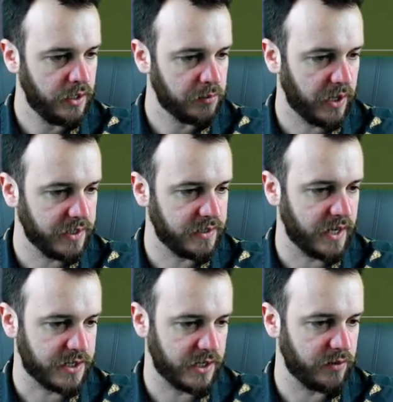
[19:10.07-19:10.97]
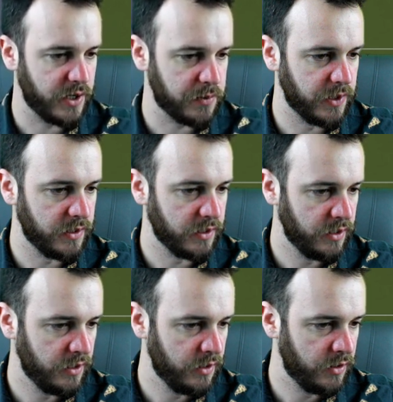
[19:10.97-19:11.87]
Played to Tashan Richmond.
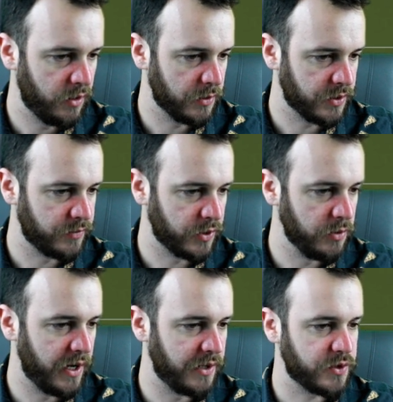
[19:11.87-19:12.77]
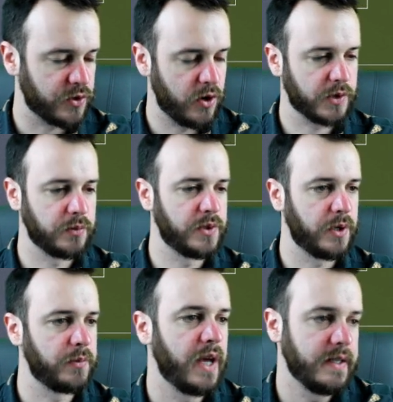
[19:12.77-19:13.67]
Holds off 2 men and strikes from the top
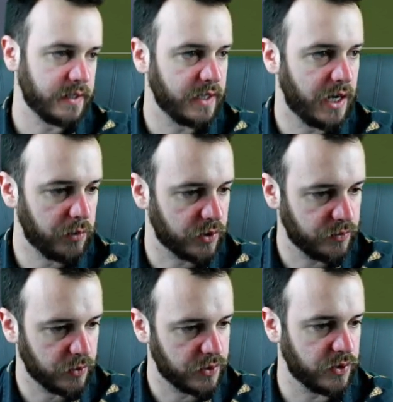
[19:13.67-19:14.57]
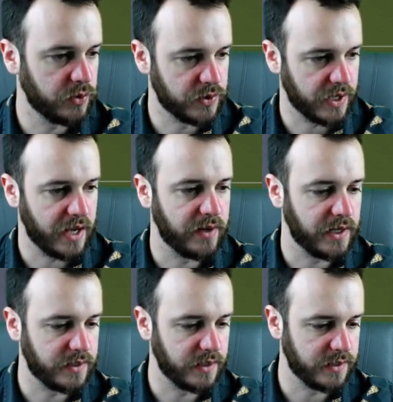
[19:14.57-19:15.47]
of the 18-yard box. Forces a good save out of
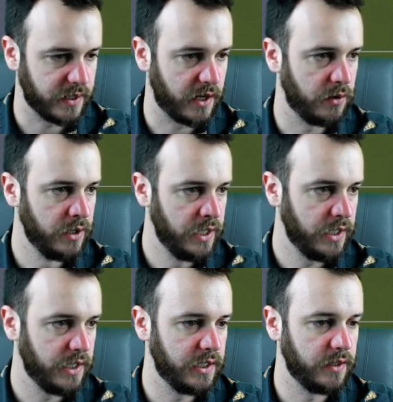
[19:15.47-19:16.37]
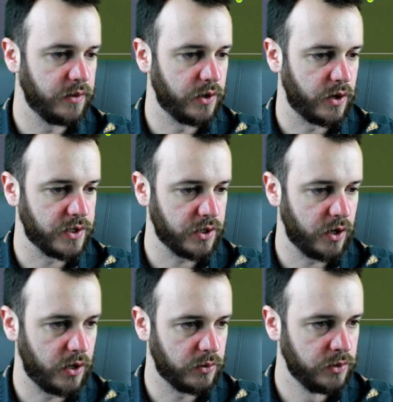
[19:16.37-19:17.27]
Teesdale in the Norwich
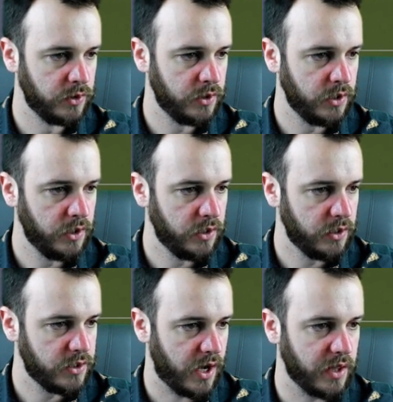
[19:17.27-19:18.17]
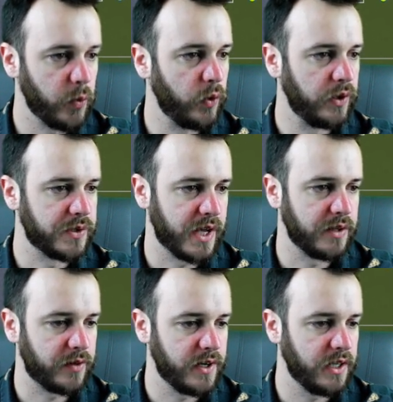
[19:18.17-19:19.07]
goal. Charlie Morley will take the
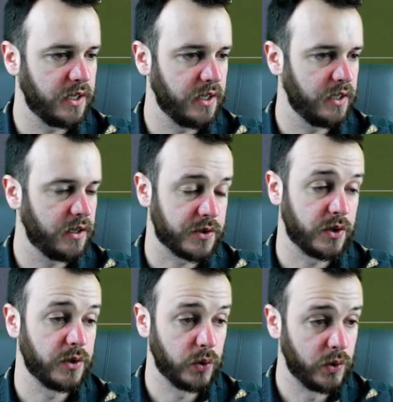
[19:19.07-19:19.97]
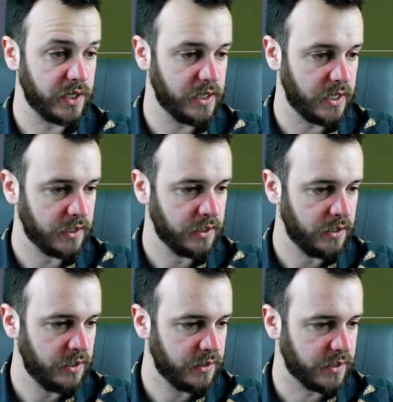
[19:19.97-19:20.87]
free kick here. The corner here.
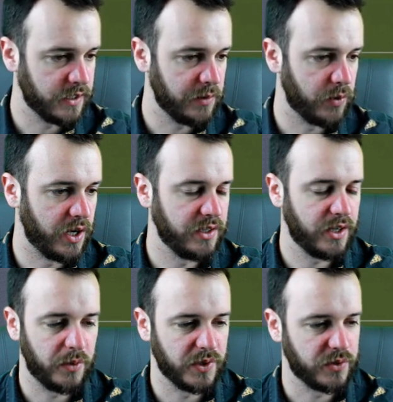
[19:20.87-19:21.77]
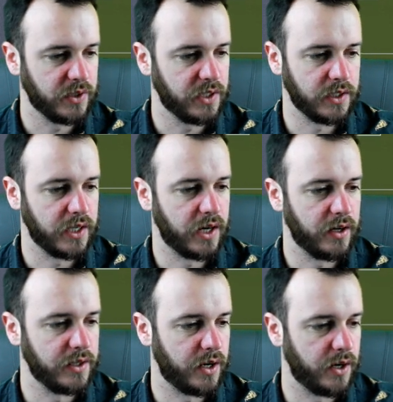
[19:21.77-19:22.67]
It's a deep one. No one's really in the
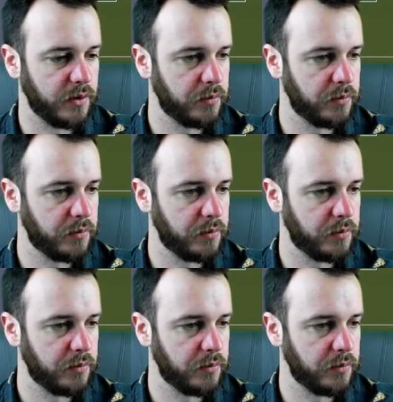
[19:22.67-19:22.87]
area though.